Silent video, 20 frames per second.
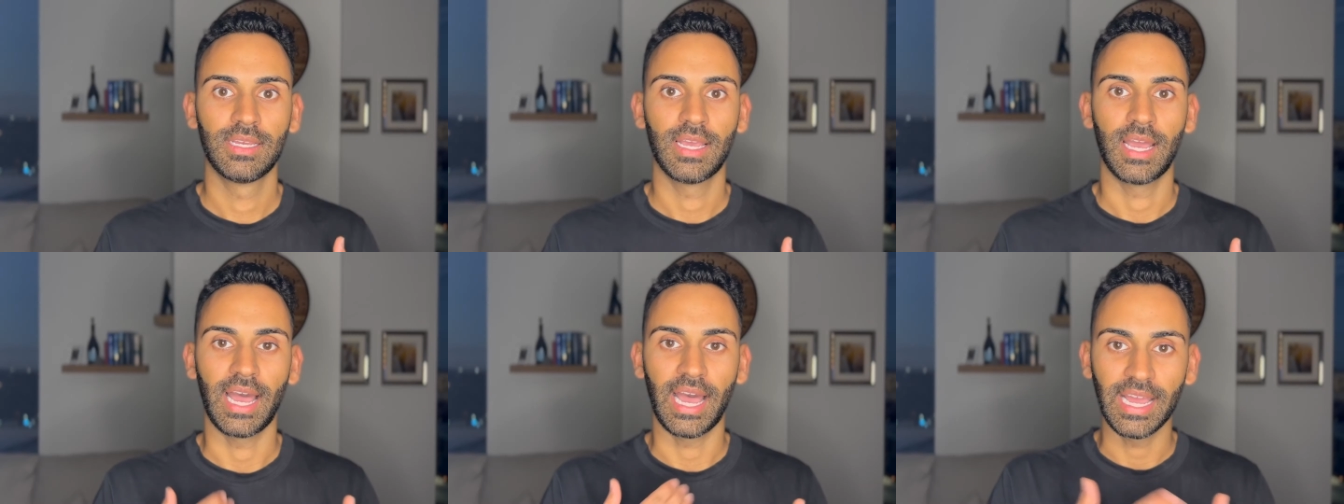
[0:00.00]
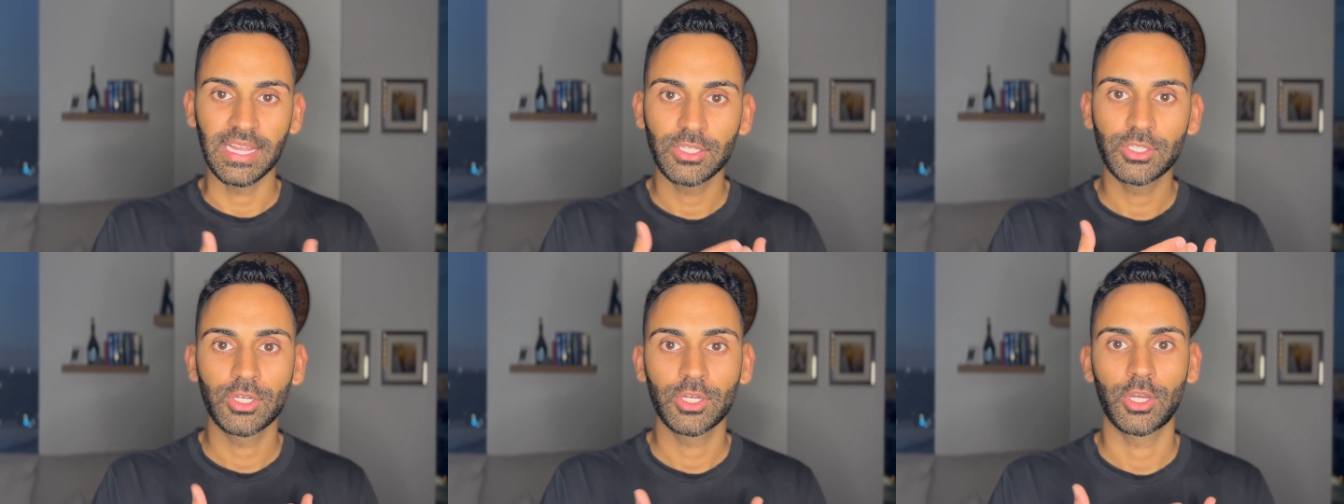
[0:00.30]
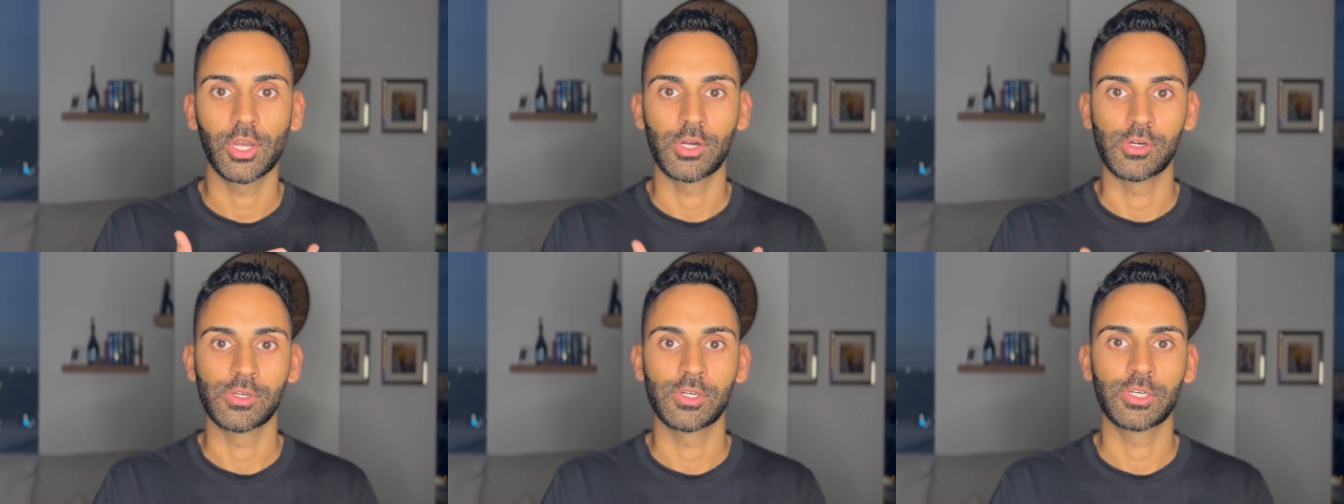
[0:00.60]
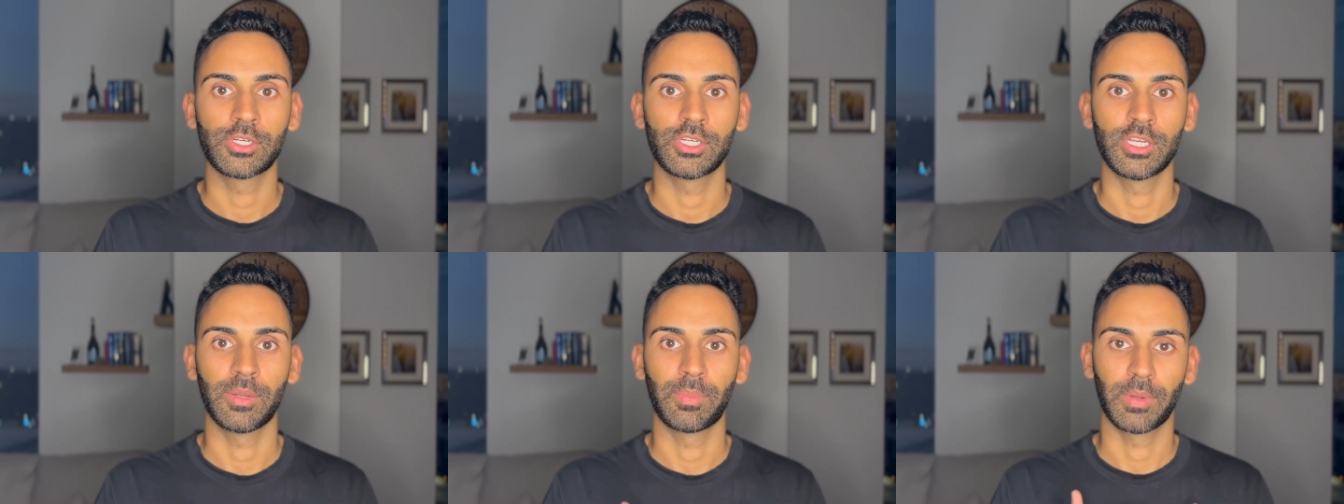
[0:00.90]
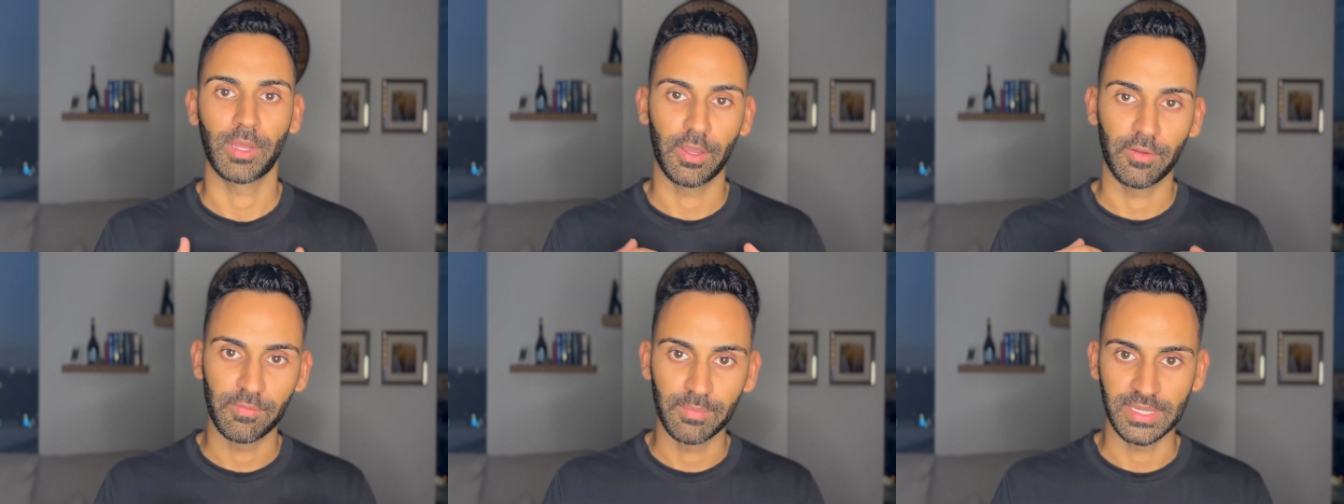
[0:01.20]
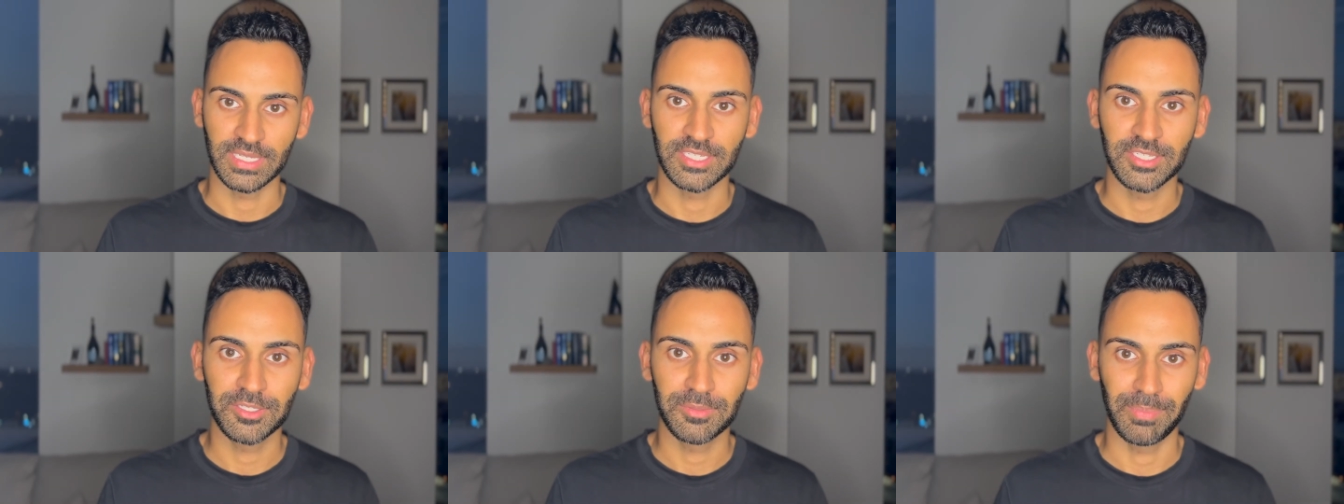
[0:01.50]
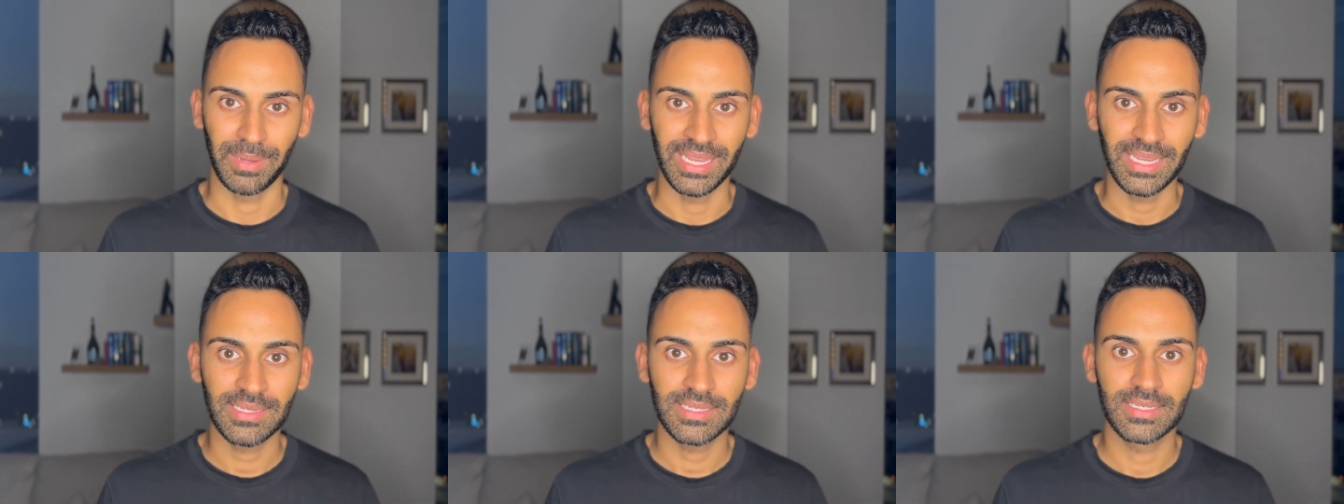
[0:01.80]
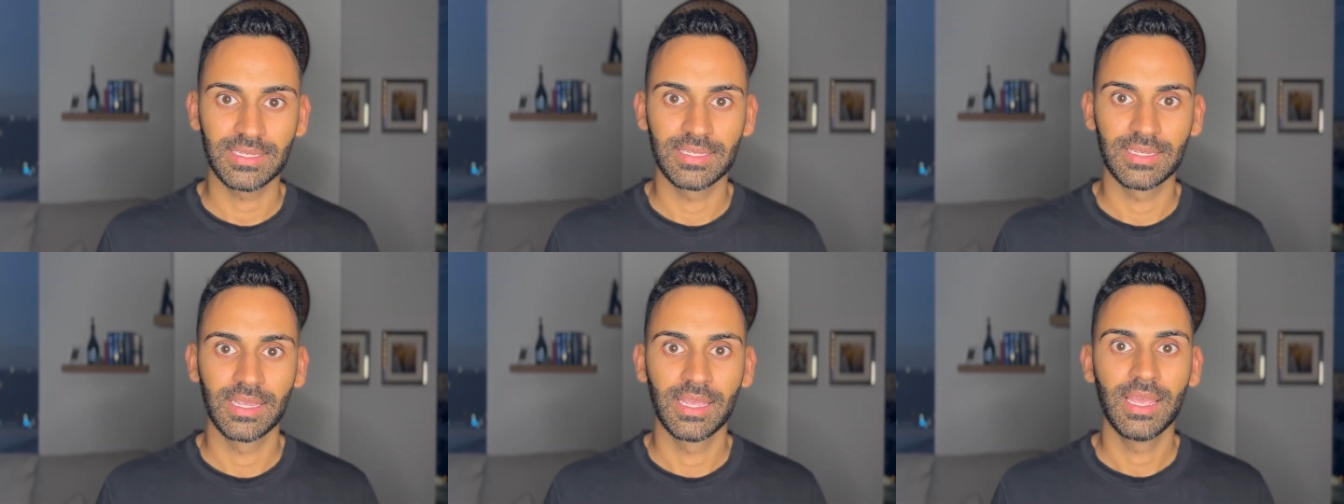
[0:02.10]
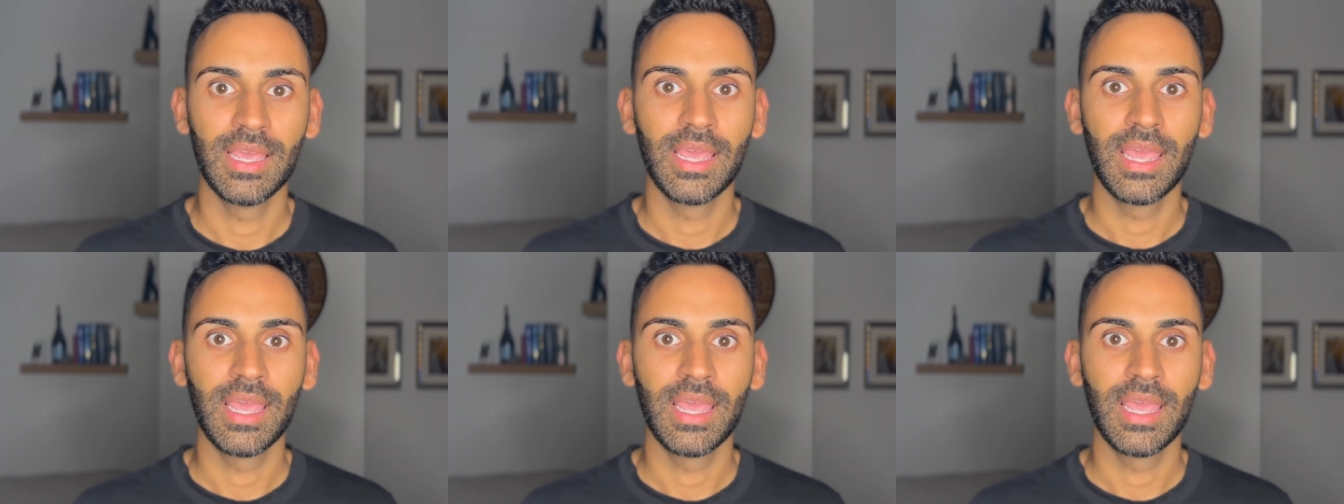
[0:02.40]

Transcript: I took ownership of my space